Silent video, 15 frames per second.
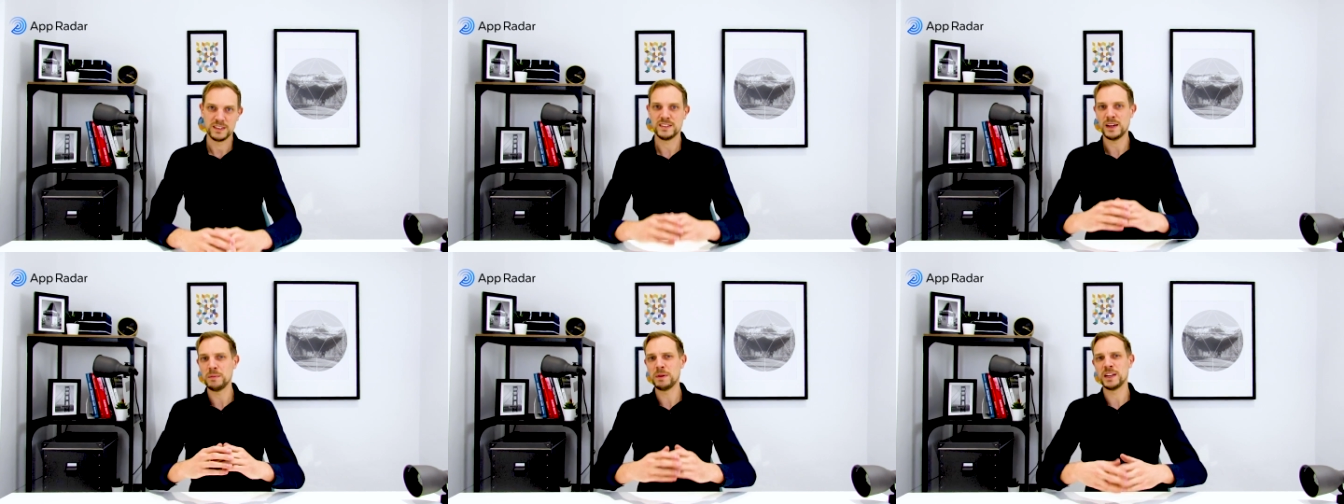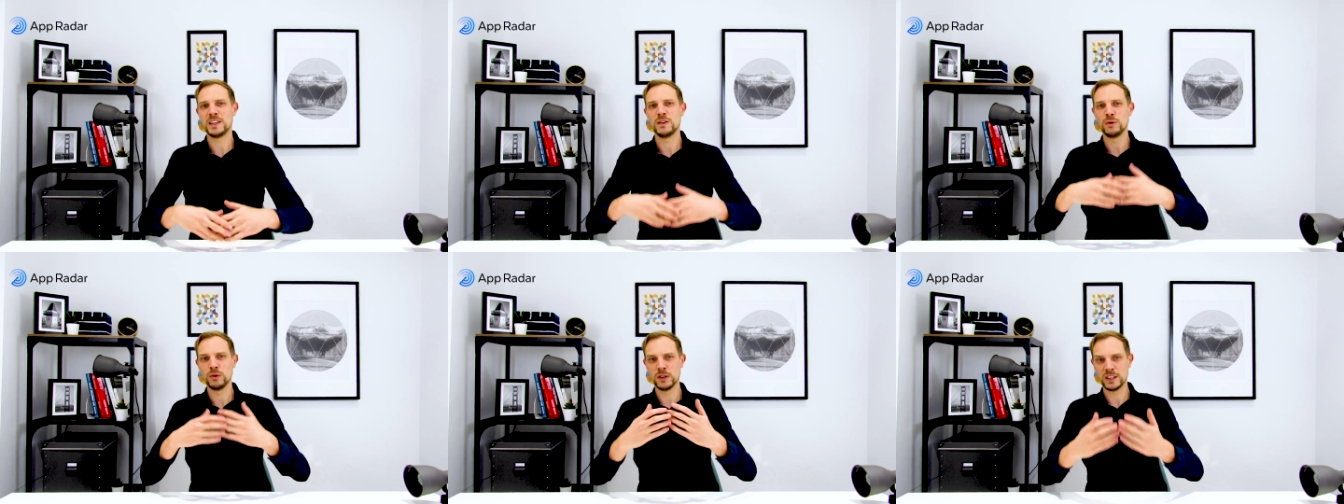
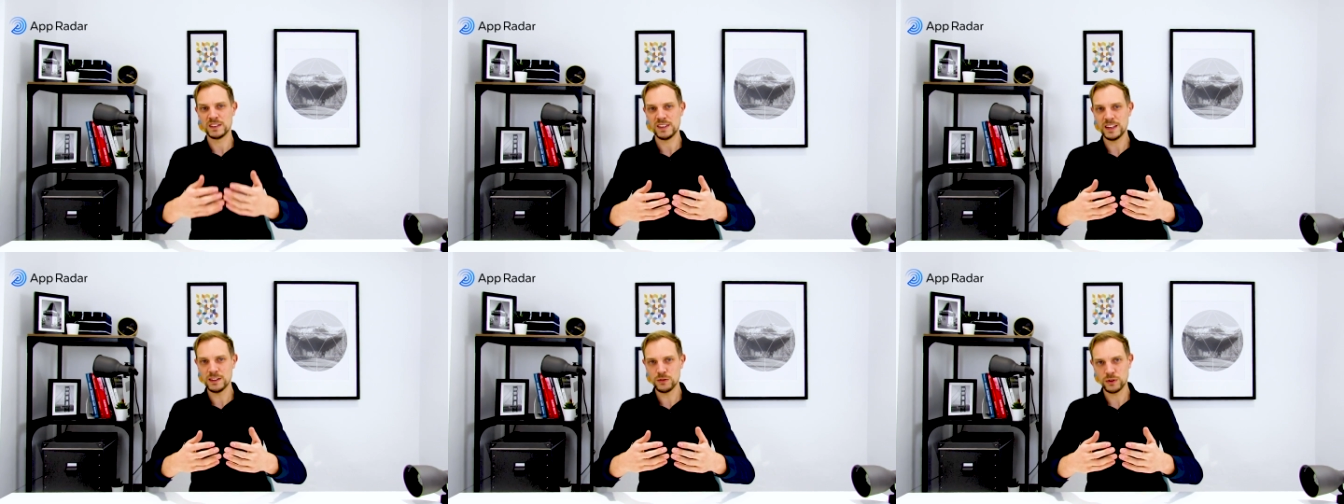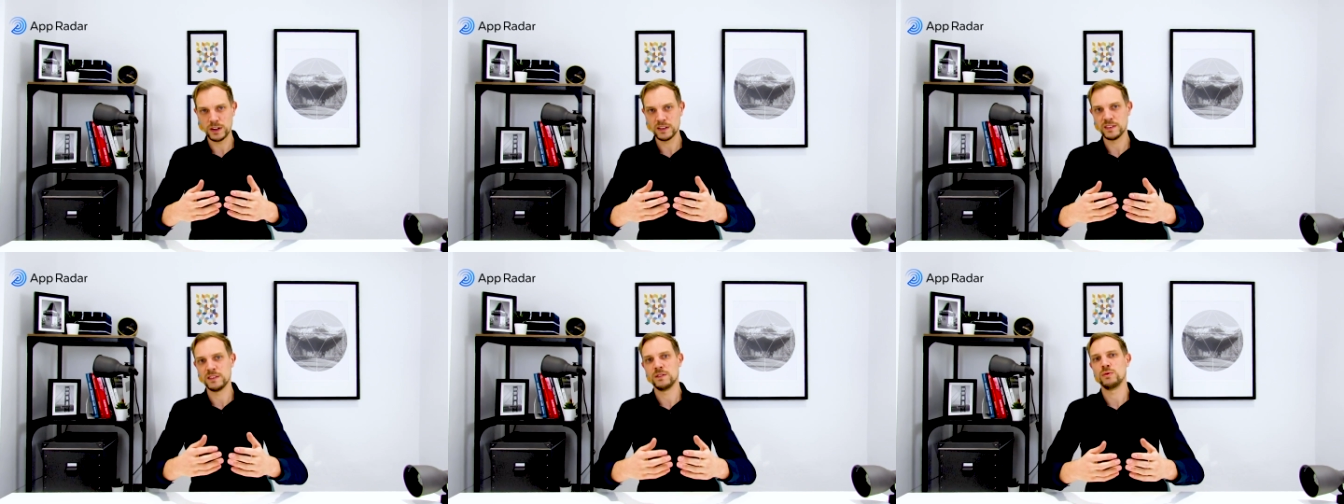somebody who has
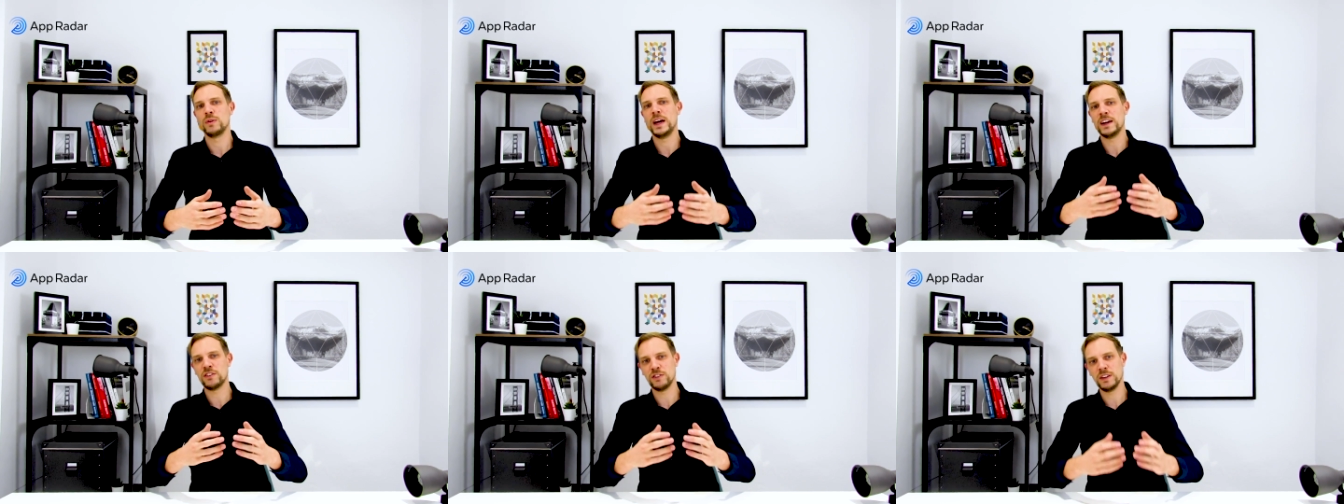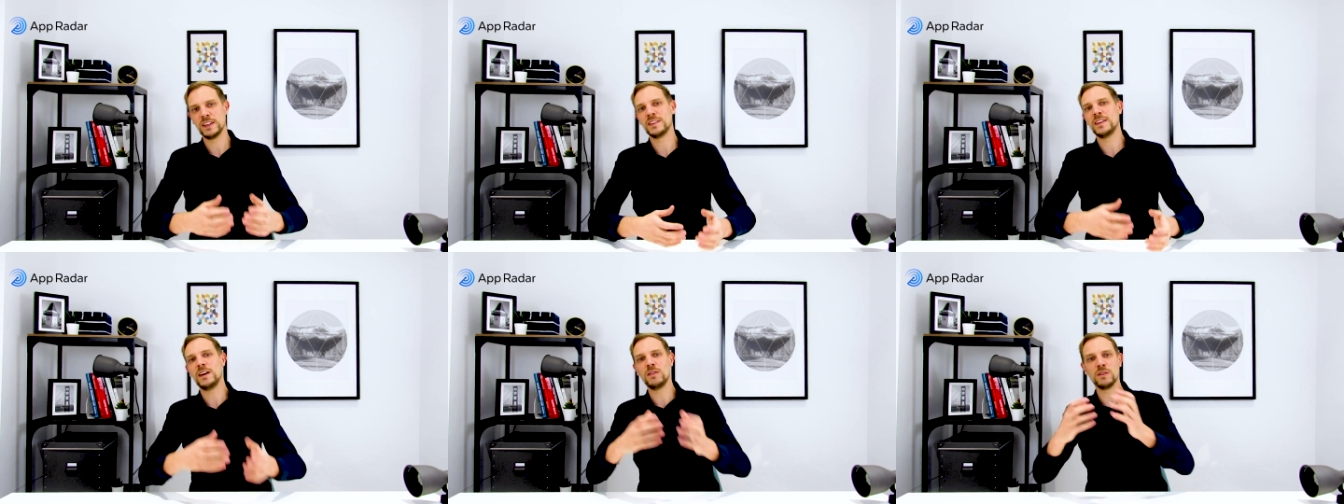interest to
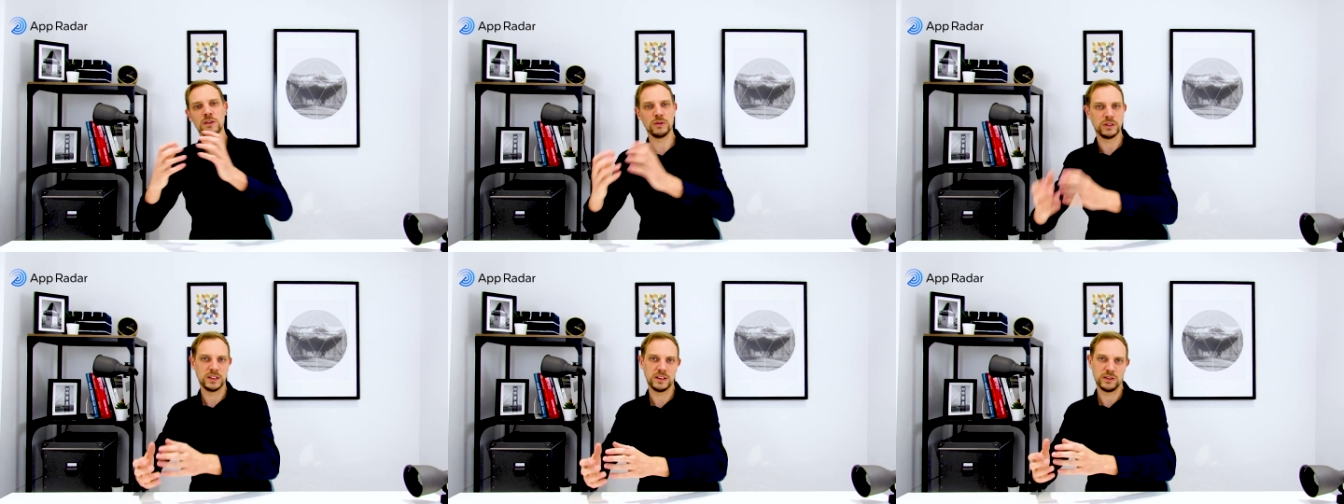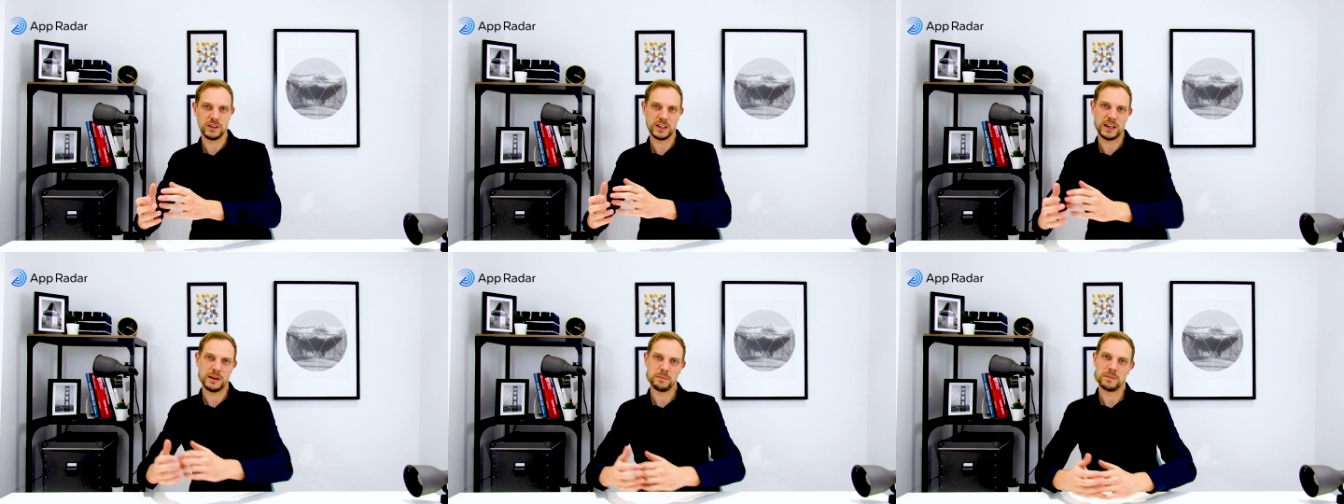actually downloading
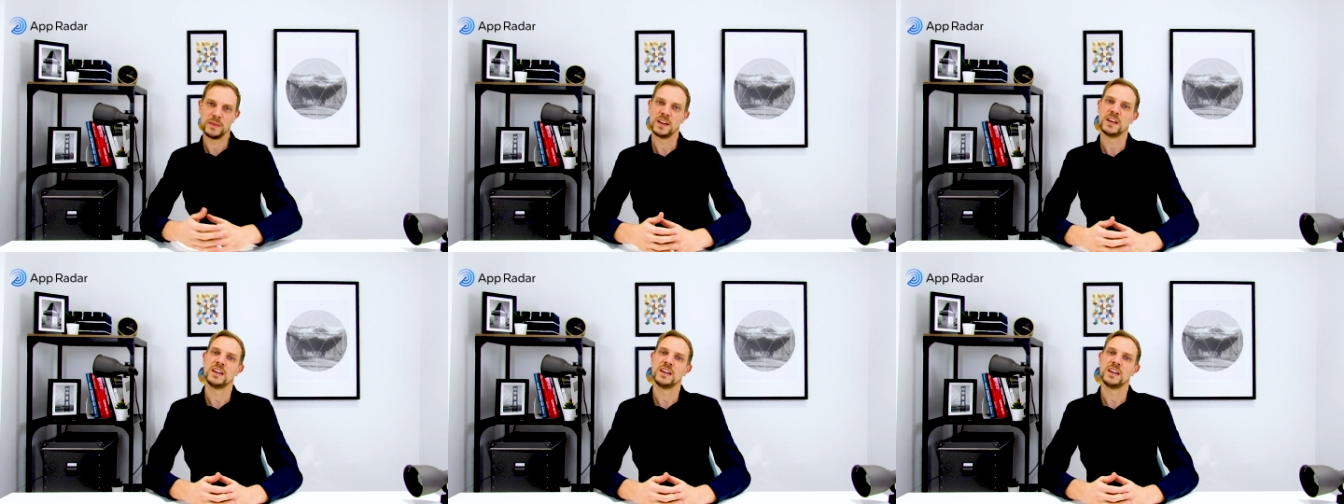your game.